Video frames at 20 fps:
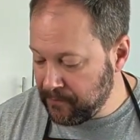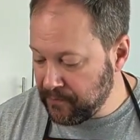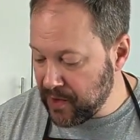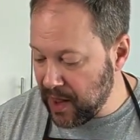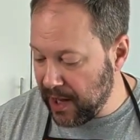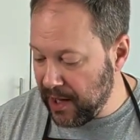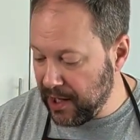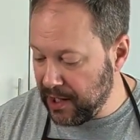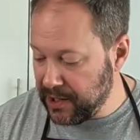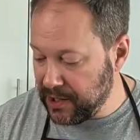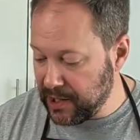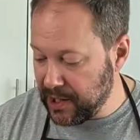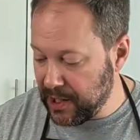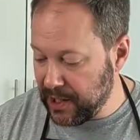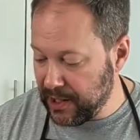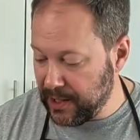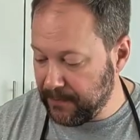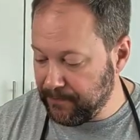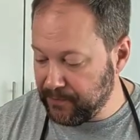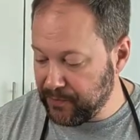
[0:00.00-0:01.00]
and
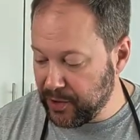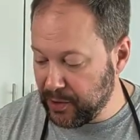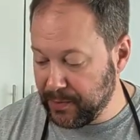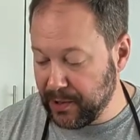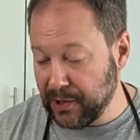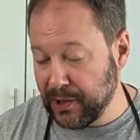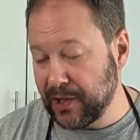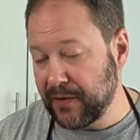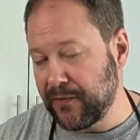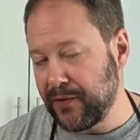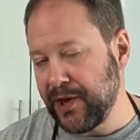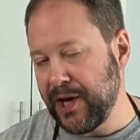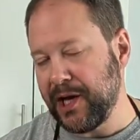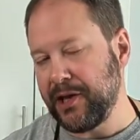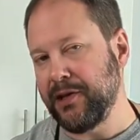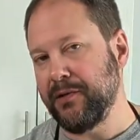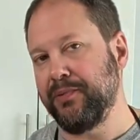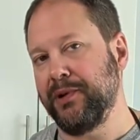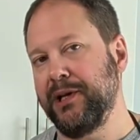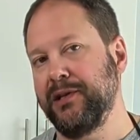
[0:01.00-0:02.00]
there'll be a link for that
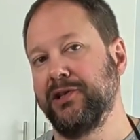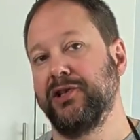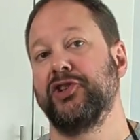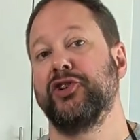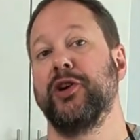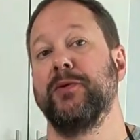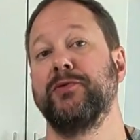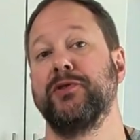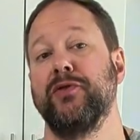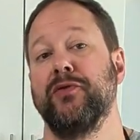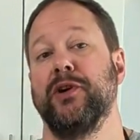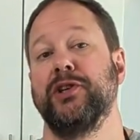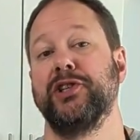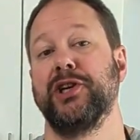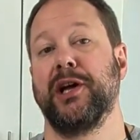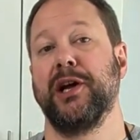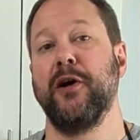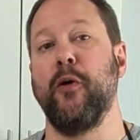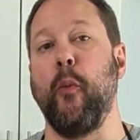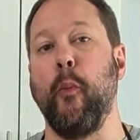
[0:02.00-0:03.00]
in the playlist description if you want to
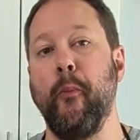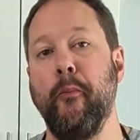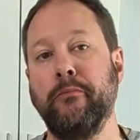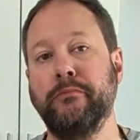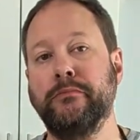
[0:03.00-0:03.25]
check it out.